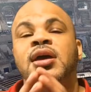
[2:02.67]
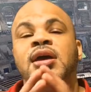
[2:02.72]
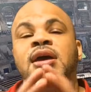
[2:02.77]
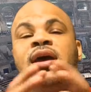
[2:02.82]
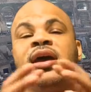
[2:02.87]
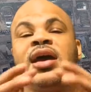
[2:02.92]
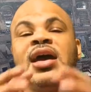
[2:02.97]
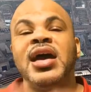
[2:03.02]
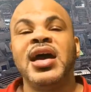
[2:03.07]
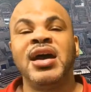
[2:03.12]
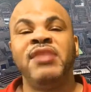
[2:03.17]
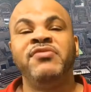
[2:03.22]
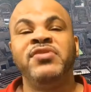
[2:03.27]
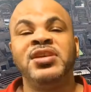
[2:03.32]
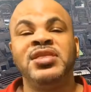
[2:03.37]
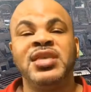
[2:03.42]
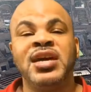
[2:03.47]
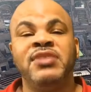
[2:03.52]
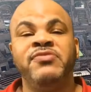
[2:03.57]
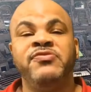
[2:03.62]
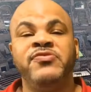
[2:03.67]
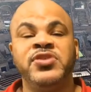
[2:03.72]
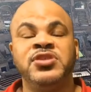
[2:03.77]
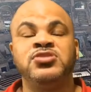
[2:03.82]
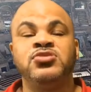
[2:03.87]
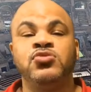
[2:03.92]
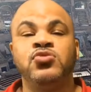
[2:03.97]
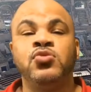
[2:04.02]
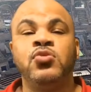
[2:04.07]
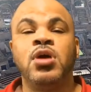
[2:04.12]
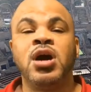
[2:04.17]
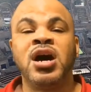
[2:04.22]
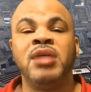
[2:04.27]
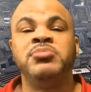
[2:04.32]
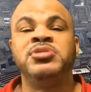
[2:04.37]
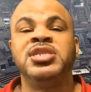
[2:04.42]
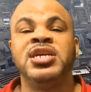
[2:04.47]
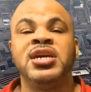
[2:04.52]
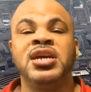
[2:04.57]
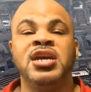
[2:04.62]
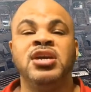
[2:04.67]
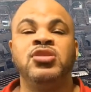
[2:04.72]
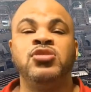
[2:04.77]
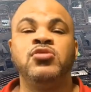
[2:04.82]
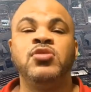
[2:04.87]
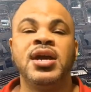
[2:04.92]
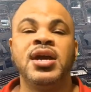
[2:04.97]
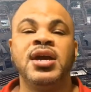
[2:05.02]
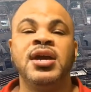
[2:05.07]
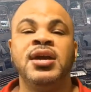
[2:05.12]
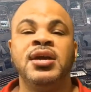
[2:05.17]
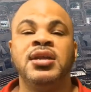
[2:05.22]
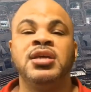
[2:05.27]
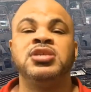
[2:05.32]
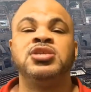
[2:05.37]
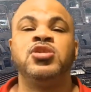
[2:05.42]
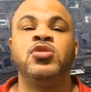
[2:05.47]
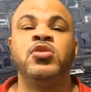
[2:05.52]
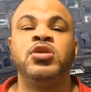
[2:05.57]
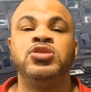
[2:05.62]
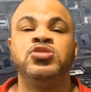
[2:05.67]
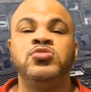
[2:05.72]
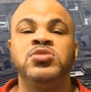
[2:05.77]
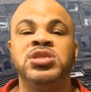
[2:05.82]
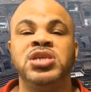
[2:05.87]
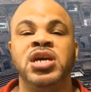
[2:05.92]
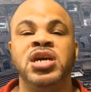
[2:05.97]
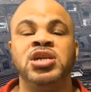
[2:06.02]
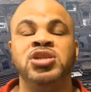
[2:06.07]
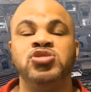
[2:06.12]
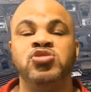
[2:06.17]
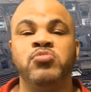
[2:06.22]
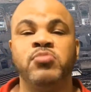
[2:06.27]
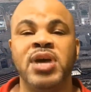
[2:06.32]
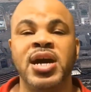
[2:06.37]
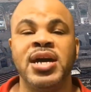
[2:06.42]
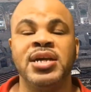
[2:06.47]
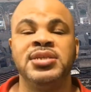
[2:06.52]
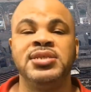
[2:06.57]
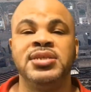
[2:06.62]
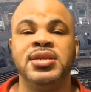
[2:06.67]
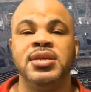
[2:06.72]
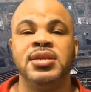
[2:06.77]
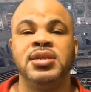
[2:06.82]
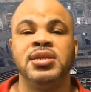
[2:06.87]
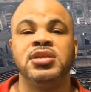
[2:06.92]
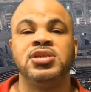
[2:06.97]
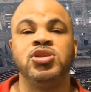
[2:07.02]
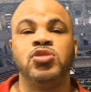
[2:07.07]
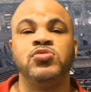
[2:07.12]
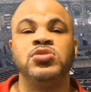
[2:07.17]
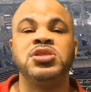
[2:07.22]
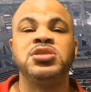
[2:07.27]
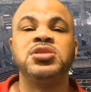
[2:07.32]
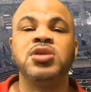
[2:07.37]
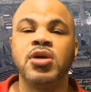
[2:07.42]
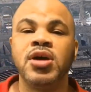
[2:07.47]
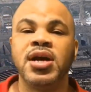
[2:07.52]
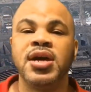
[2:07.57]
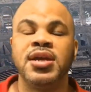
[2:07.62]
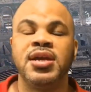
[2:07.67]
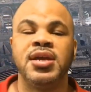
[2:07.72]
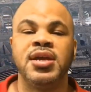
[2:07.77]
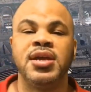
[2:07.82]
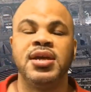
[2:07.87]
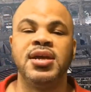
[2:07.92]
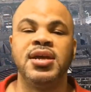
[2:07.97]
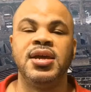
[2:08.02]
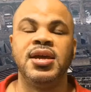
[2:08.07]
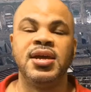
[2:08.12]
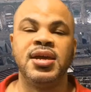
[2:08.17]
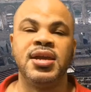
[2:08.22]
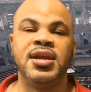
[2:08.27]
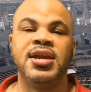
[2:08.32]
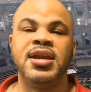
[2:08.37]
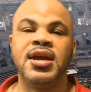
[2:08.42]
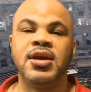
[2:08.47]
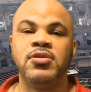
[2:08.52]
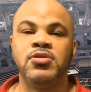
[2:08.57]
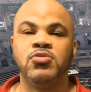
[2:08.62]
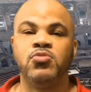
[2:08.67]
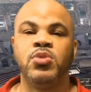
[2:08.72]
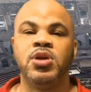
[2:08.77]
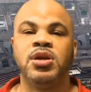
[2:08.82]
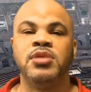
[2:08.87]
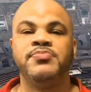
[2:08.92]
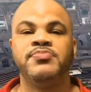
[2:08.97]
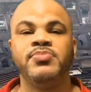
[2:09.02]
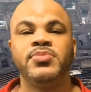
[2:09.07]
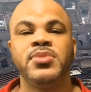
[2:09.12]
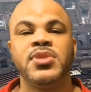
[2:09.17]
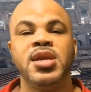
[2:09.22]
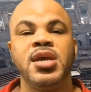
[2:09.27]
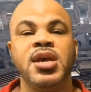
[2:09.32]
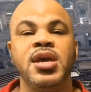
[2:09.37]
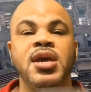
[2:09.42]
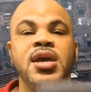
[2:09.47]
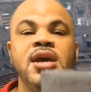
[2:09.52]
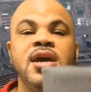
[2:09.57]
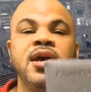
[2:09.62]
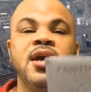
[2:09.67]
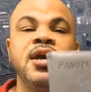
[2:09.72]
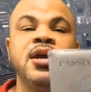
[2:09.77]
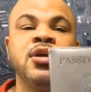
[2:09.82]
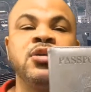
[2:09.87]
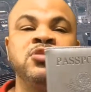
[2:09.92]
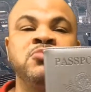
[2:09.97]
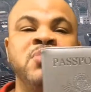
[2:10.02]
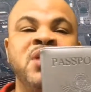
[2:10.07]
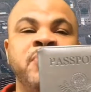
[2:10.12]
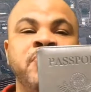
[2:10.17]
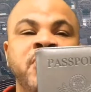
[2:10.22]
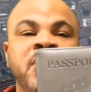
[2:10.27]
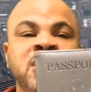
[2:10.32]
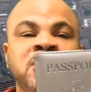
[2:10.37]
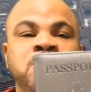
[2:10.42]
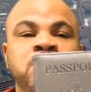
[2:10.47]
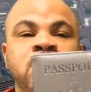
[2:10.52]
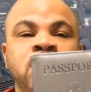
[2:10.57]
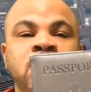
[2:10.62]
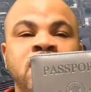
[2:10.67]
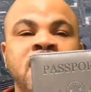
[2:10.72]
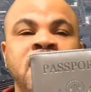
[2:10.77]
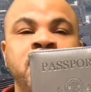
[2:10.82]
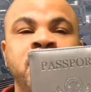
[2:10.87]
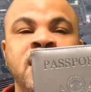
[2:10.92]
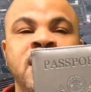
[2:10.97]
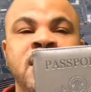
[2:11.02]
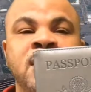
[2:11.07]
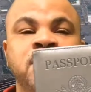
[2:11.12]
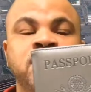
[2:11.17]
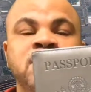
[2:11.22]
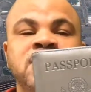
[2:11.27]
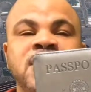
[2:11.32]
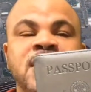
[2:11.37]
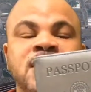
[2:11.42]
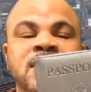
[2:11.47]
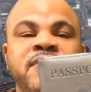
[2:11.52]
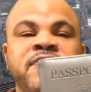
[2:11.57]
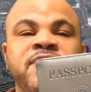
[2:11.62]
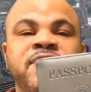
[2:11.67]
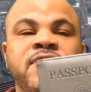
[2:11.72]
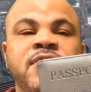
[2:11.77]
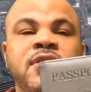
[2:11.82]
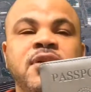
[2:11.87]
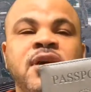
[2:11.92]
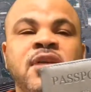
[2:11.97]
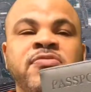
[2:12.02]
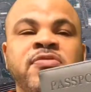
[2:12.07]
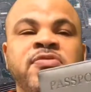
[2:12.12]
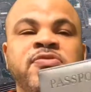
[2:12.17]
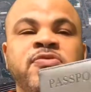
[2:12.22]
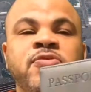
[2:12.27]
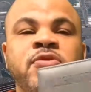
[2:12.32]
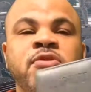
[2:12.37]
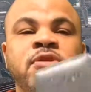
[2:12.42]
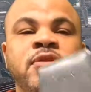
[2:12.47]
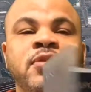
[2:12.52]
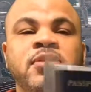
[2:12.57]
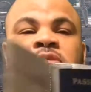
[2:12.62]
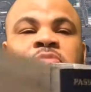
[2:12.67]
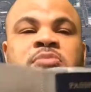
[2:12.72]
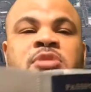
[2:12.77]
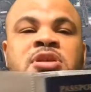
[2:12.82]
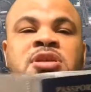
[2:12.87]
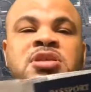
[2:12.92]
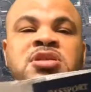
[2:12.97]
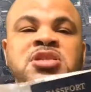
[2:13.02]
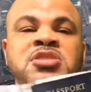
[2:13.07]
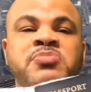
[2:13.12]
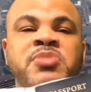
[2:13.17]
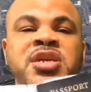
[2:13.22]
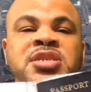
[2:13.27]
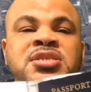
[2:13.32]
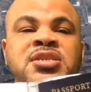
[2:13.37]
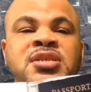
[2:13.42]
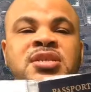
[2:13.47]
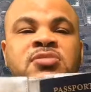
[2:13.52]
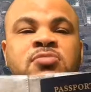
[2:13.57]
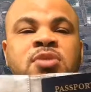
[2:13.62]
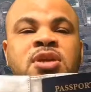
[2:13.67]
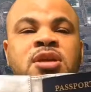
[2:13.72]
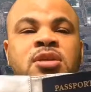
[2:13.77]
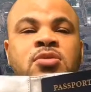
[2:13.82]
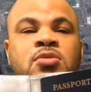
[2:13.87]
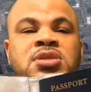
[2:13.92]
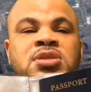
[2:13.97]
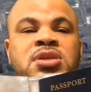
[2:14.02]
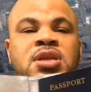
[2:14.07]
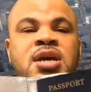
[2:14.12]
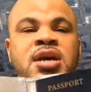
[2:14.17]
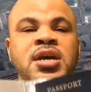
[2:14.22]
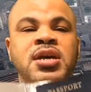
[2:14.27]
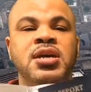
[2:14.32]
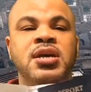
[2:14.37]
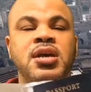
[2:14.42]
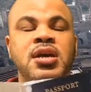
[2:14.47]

having that physical object in your hand is going to change your mindset. So just go ahead and get it out of the way. Here's my passport. I bought a protective cover for it, but this is basically what it looks like.